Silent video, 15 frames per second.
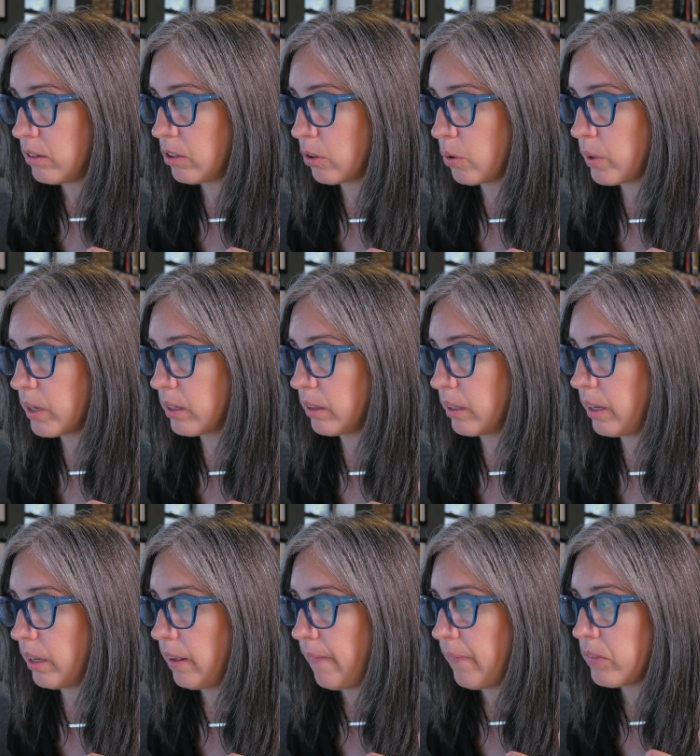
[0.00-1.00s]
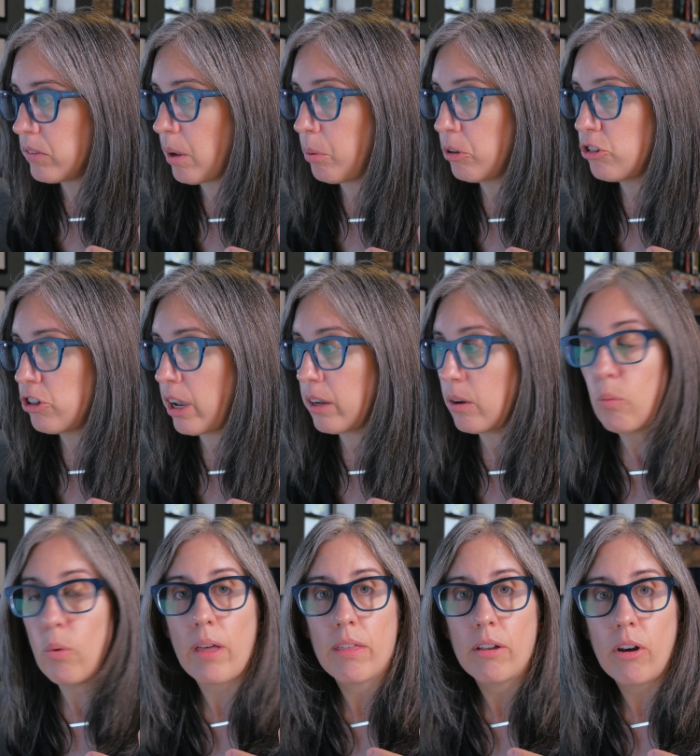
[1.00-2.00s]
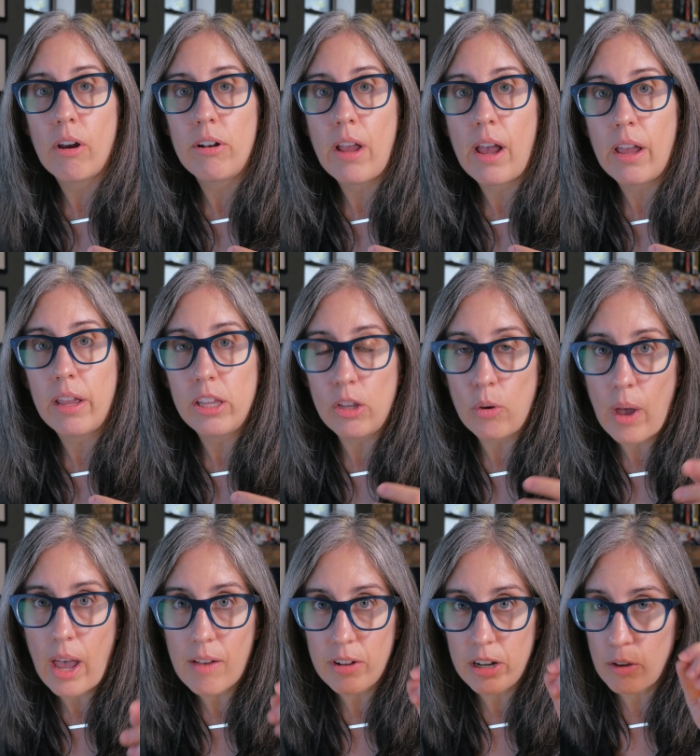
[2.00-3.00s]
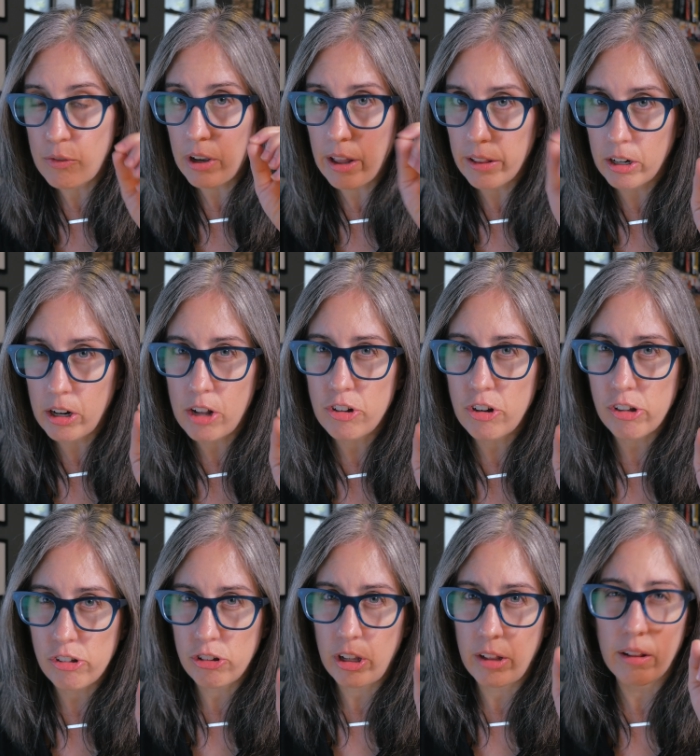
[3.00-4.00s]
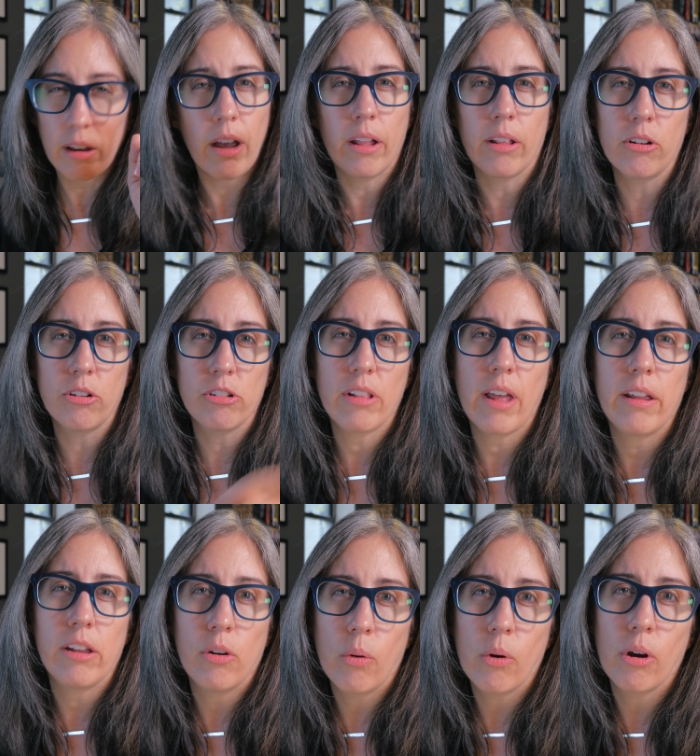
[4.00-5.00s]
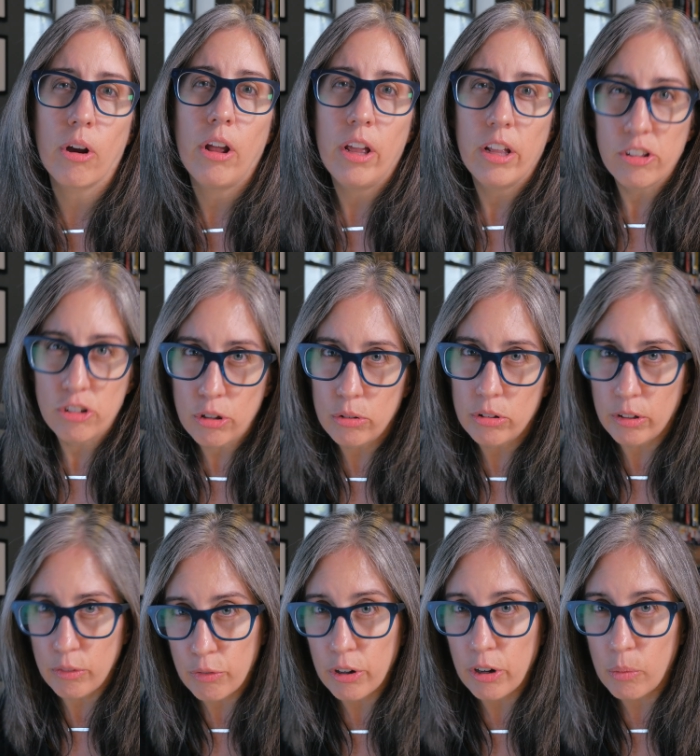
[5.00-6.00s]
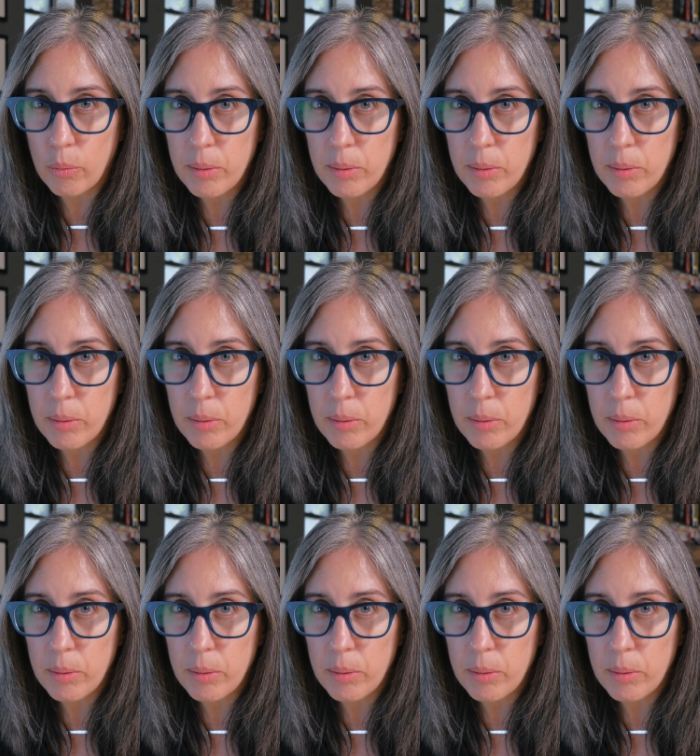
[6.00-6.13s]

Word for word: to quickly double check whether or not you have enough color contrast in the colors that you're choosing for your